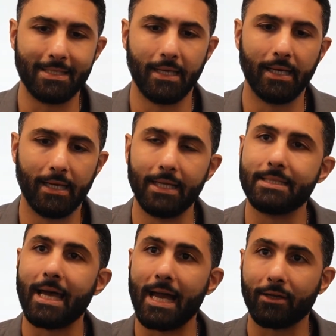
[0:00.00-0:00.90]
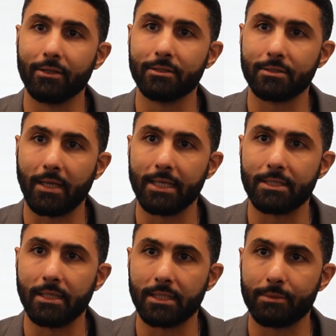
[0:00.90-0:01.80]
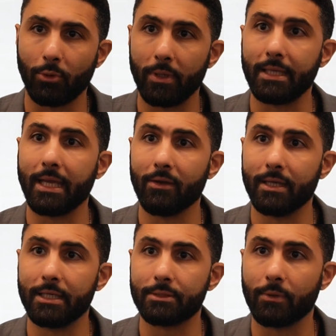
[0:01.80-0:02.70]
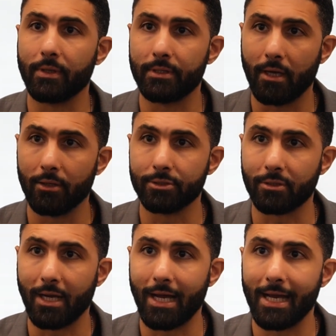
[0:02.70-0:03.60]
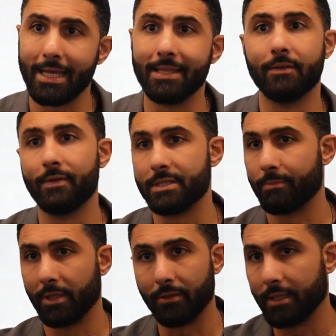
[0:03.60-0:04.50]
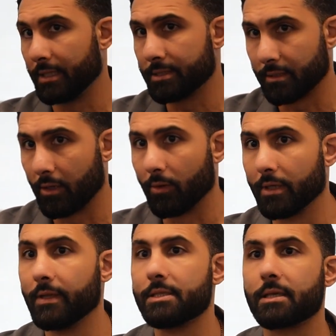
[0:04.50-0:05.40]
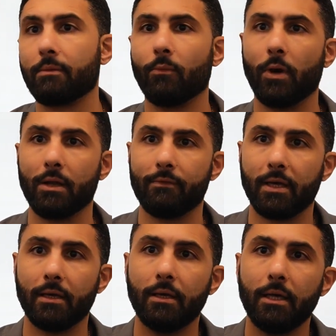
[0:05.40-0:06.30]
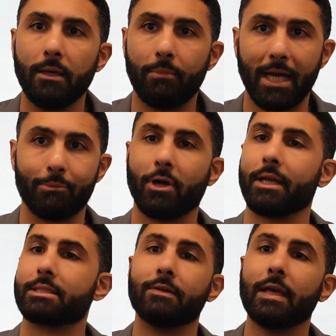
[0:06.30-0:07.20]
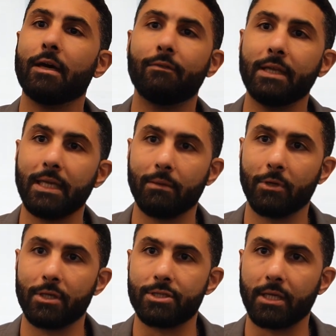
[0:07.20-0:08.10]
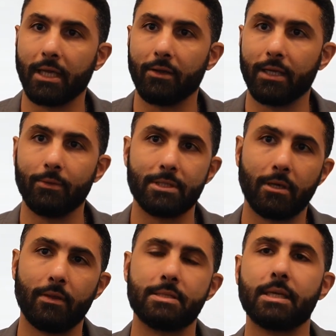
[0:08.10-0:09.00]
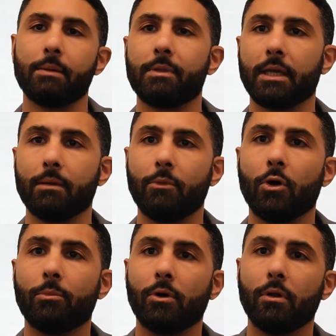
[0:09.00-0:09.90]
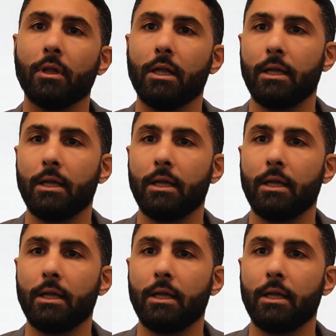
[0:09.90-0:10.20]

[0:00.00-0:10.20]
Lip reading: attackers like to exploit areas where the dollars are high and the visibility is lower, and that's kind of one of the byproducts of any emerging area. We saw the same thing in mobile.